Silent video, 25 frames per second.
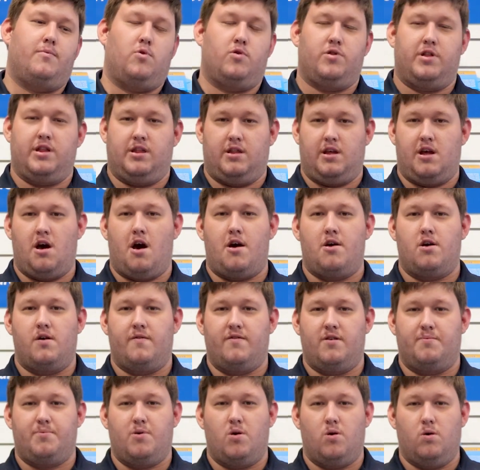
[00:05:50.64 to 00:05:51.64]
or the owner
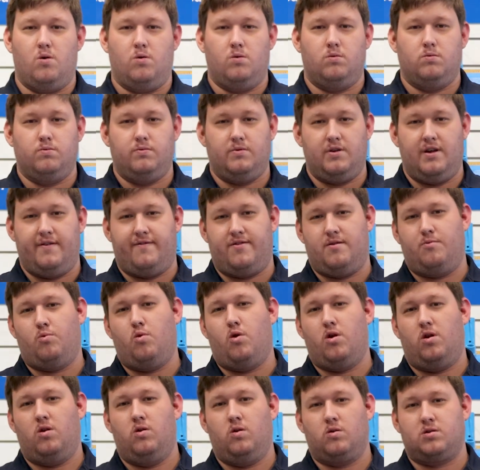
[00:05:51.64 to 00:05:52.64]
of the pool. If the
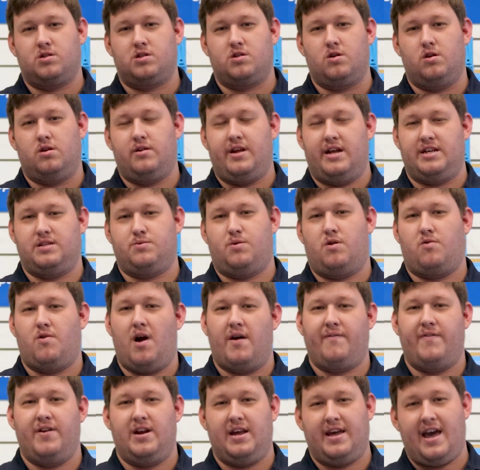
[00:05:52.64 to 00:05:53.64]
water looks good and they just want a
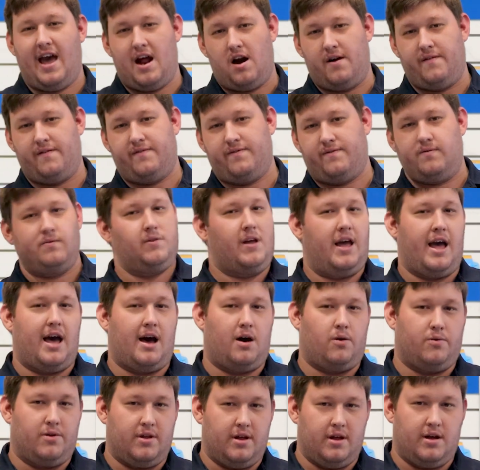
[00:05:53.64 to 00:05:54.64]
rough indicator of
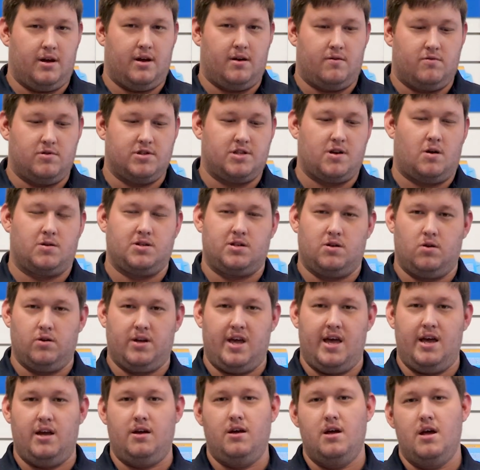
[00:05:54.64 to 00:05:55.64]
how the results are
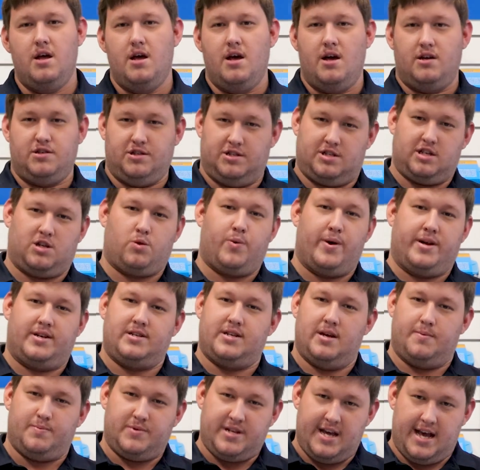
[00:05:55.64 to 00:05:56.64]
looking, just a quick
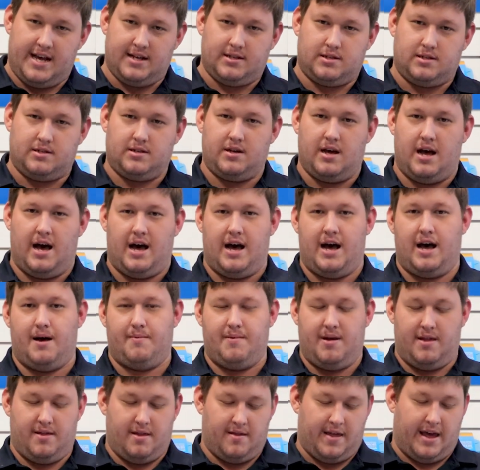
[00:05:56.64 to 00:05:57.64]
dip test,
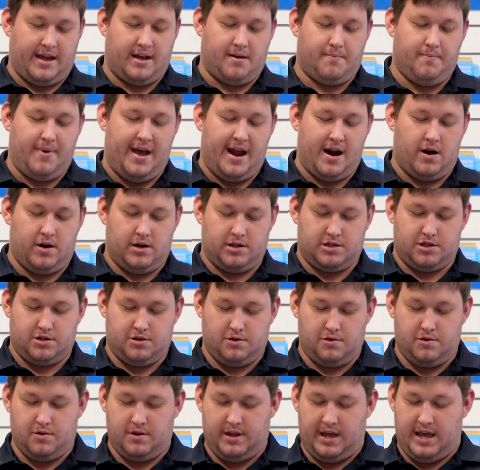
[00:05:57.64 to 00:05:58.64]
and then they compare it
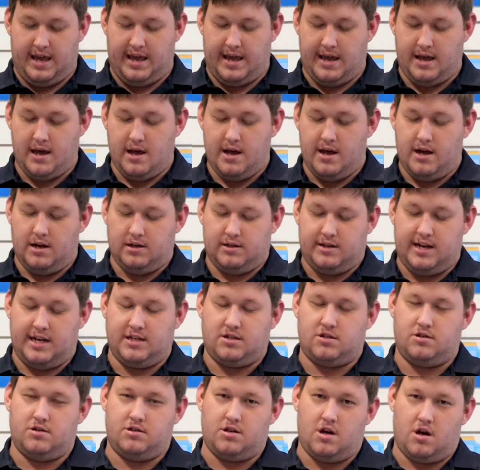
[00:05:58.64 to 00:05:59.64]
to the
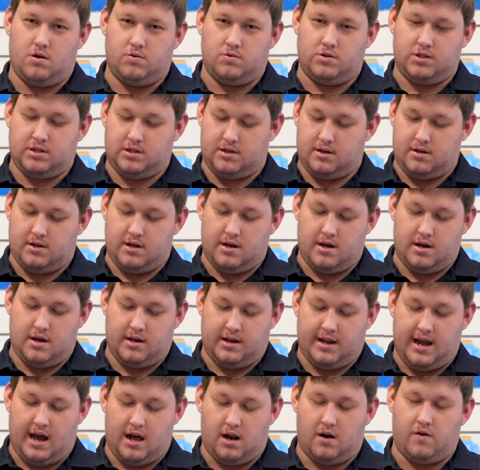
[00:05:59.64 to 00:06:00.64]
test results,
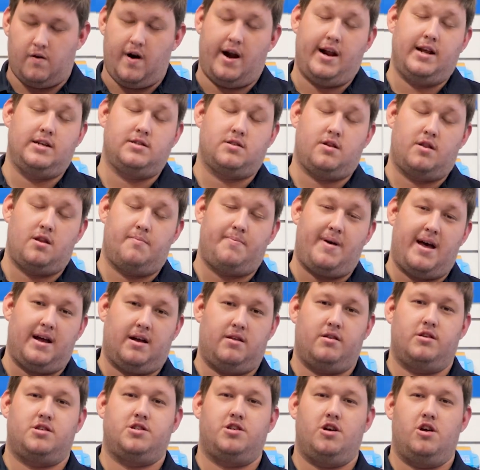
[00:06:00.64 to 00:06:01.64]
the colour readings on the
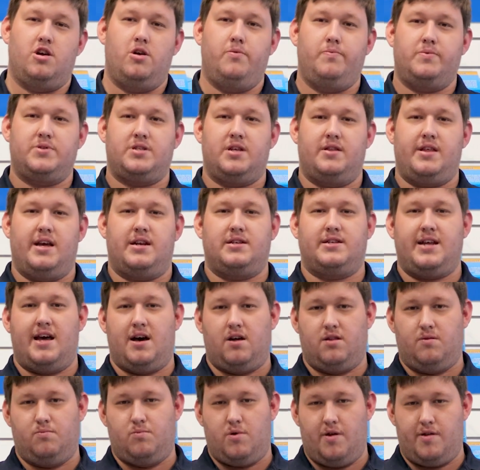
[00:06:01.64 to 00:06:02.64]
back of the tube, to then
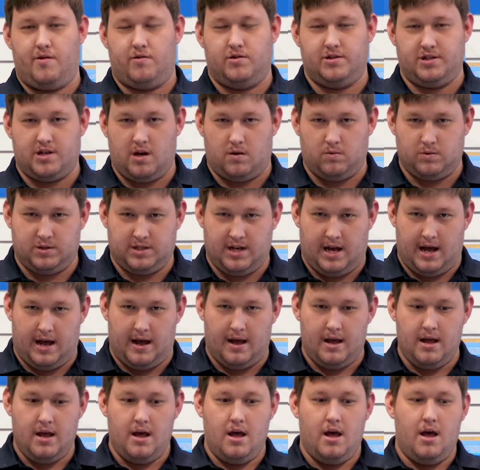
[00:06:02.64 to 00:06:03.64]
tell them what the results
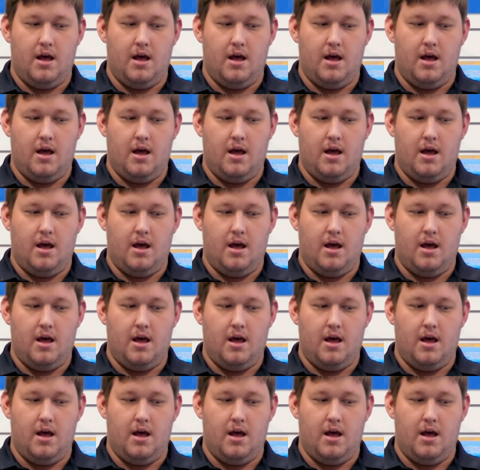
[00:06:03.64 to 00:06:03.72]
are.